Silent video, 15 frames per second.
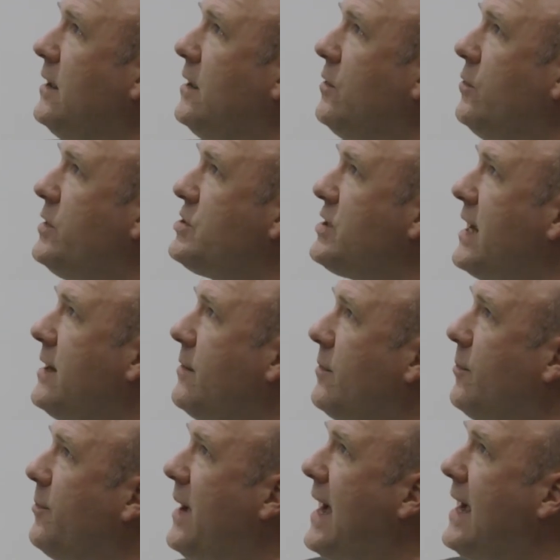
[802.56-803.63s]
which can
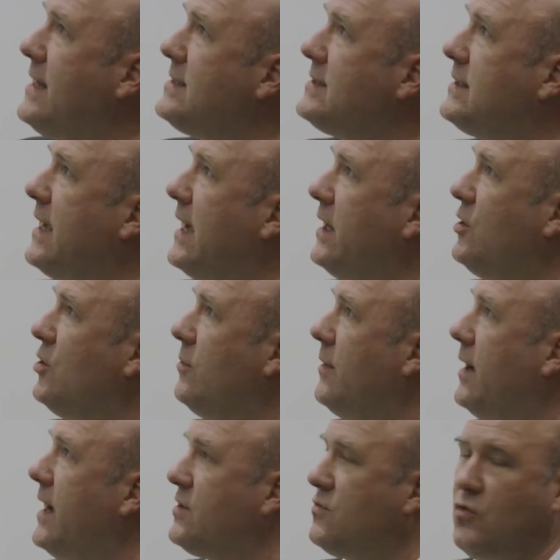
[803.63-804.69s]
bind
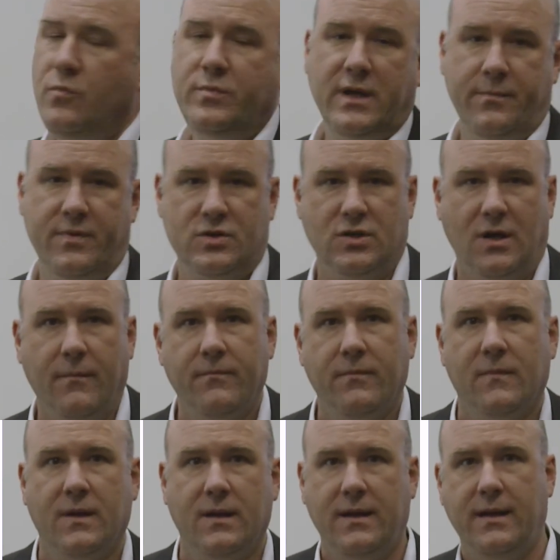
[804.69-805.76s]
gallium at room temperature
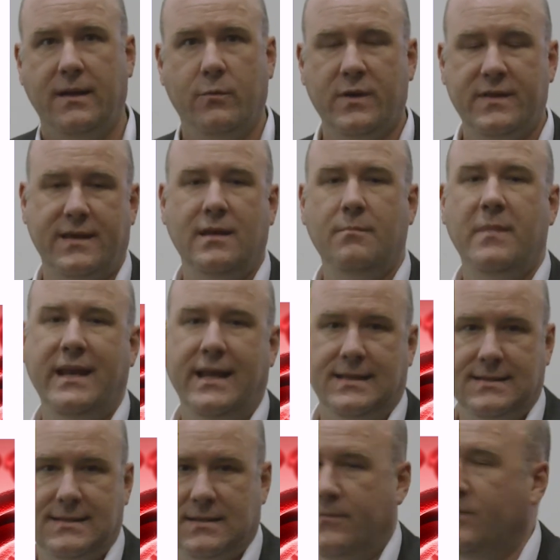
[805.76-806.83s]
within
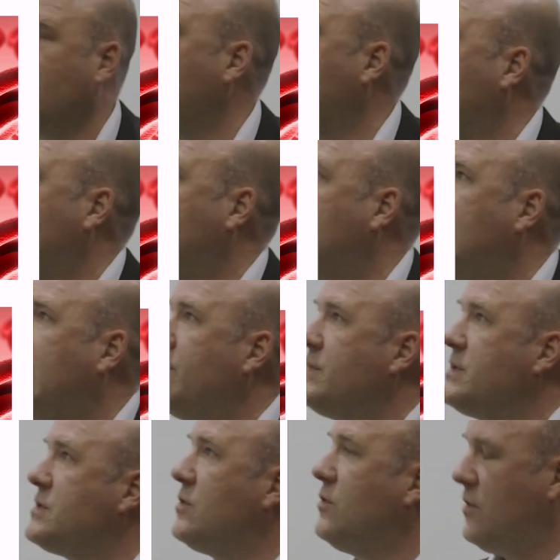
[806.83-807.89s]
minutes.
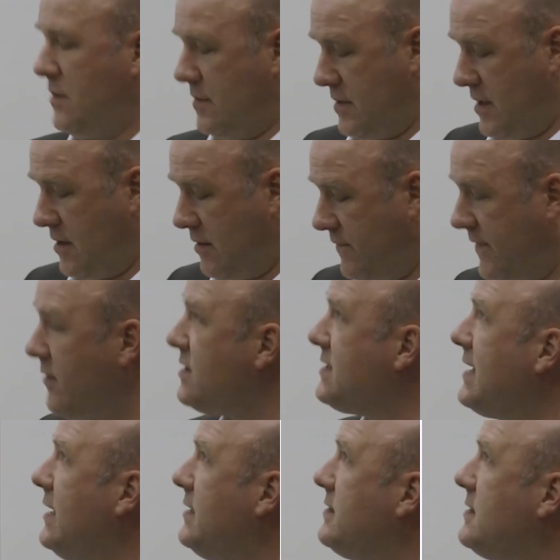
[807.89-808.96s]
So our very
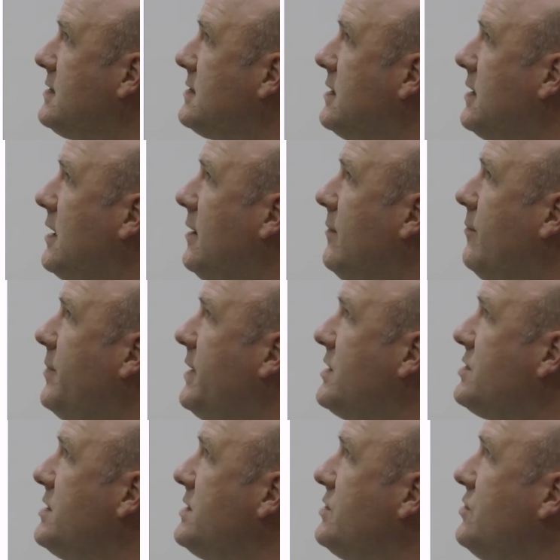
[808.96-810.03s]
talented
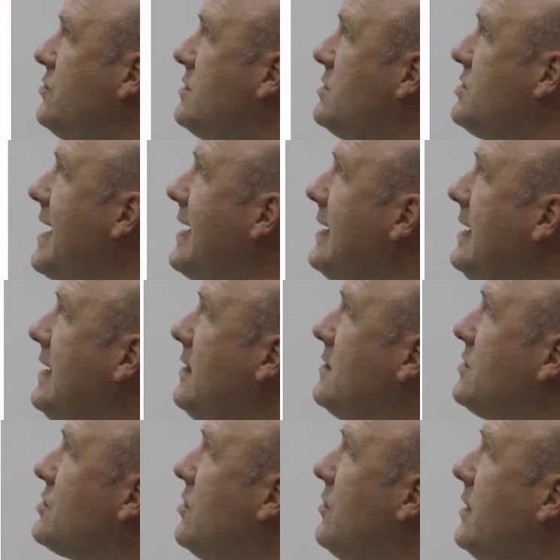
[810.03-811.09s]
PhD student
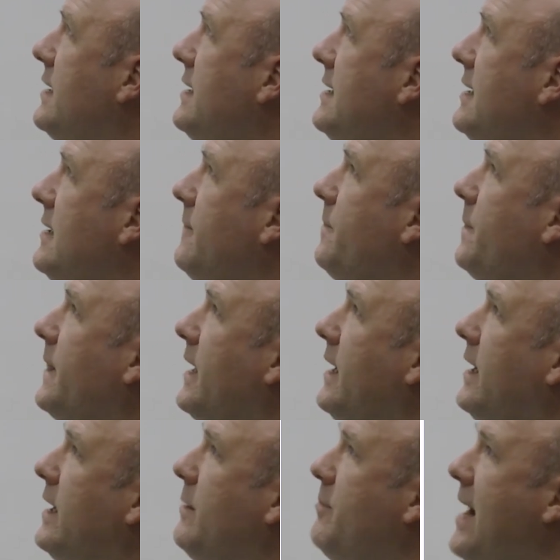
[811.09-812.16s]
Jackie, shown here,
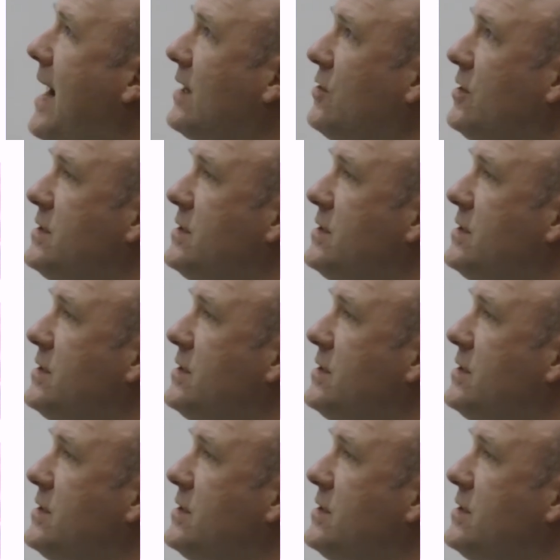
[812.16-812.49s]
embarked on